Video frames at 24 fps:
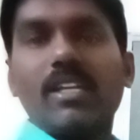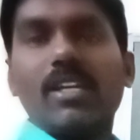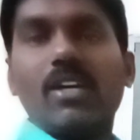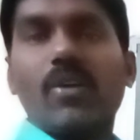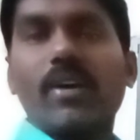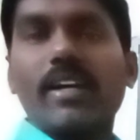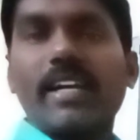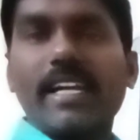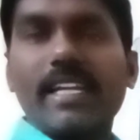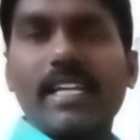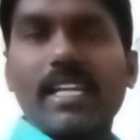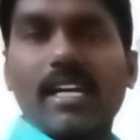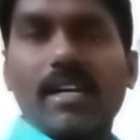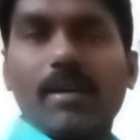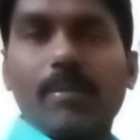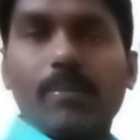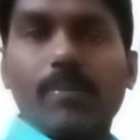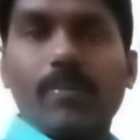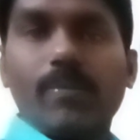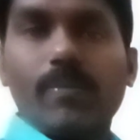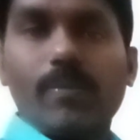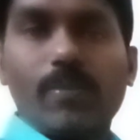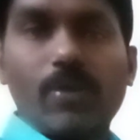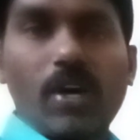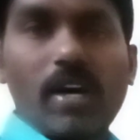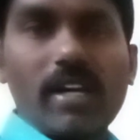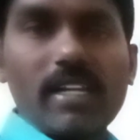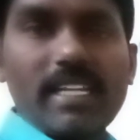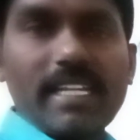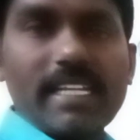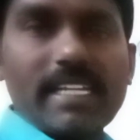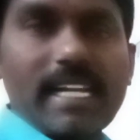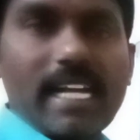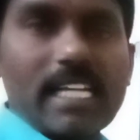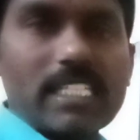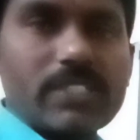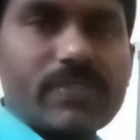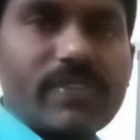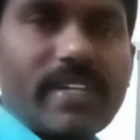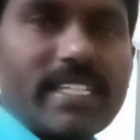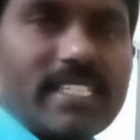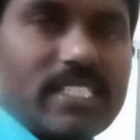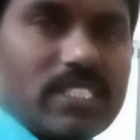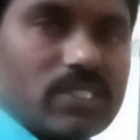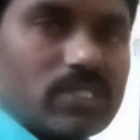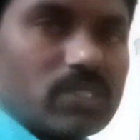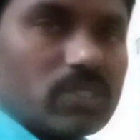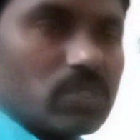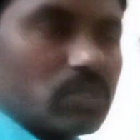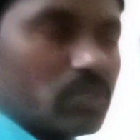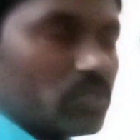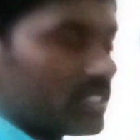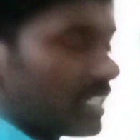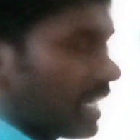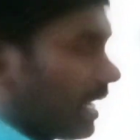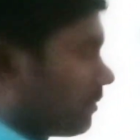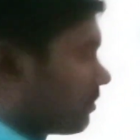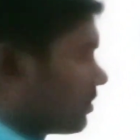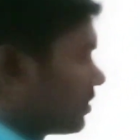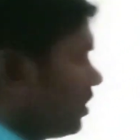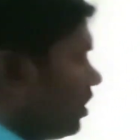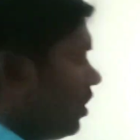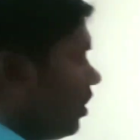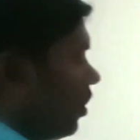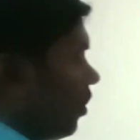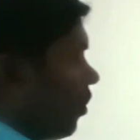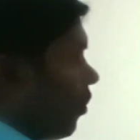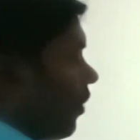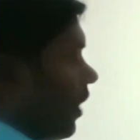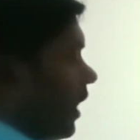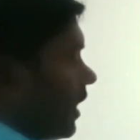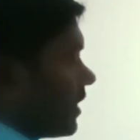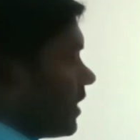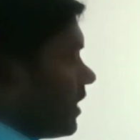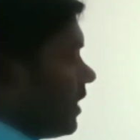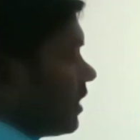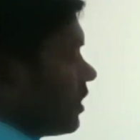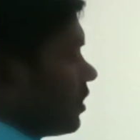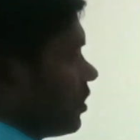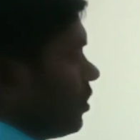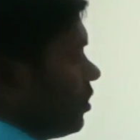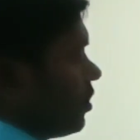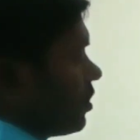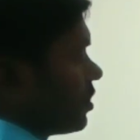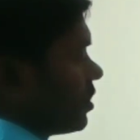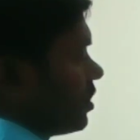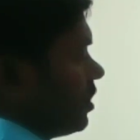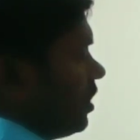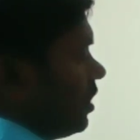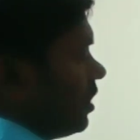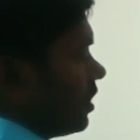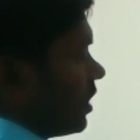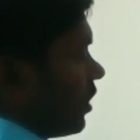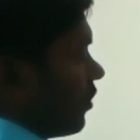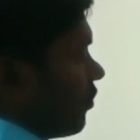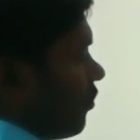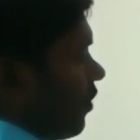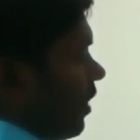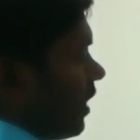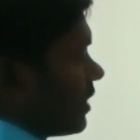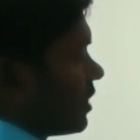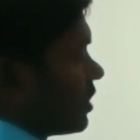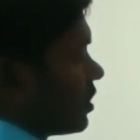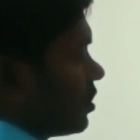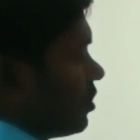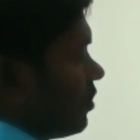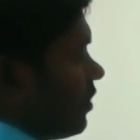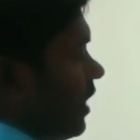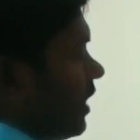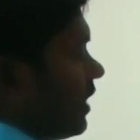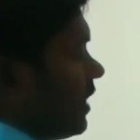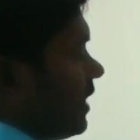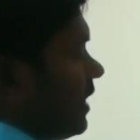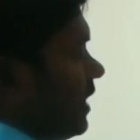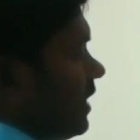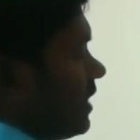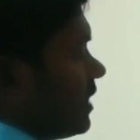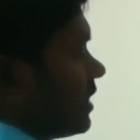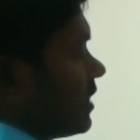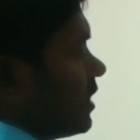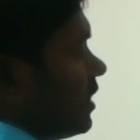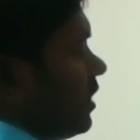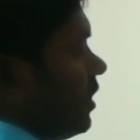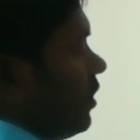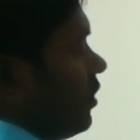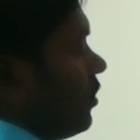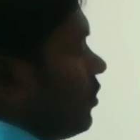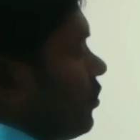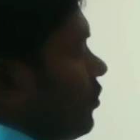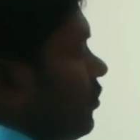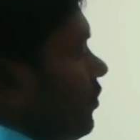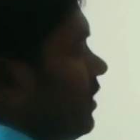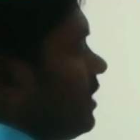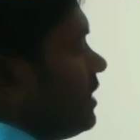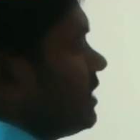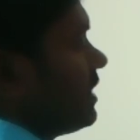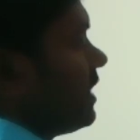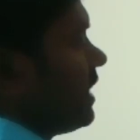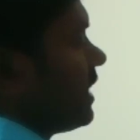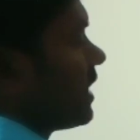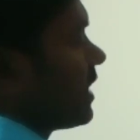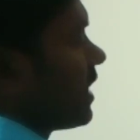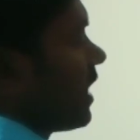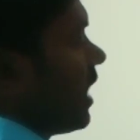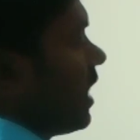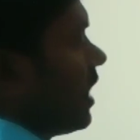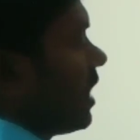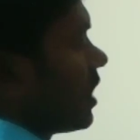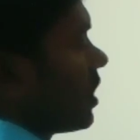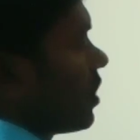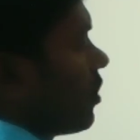Okay, now broadly classified into two types. What are those? The first one is physical